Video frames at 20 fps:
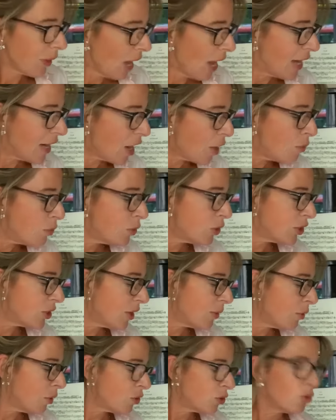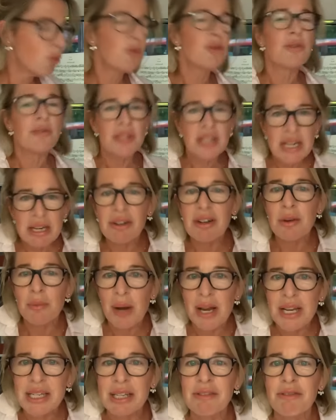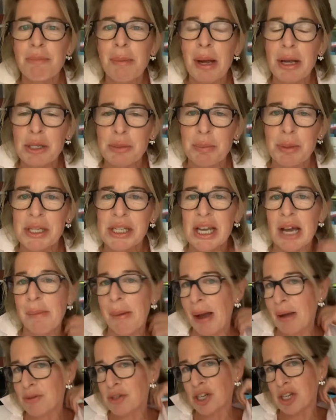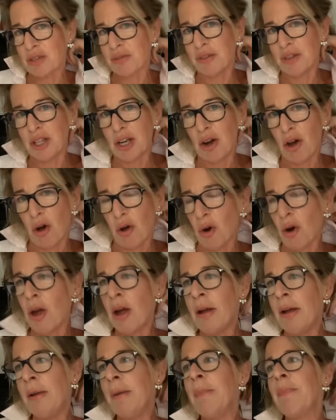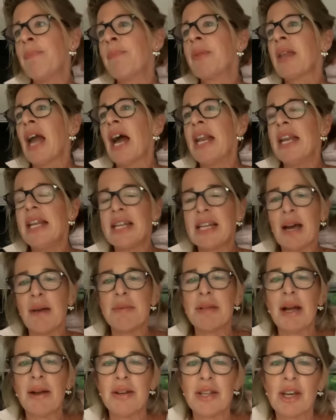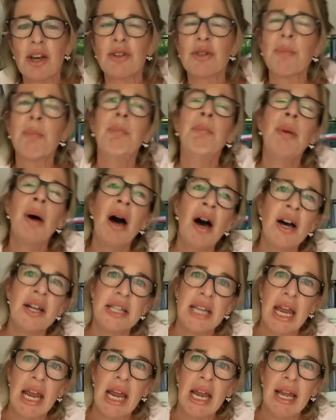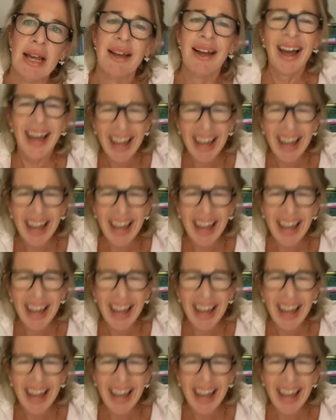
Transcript: And I was sort of secretly waiting for my husband to come out just for the lol. And he comes out and he goes, Birdie.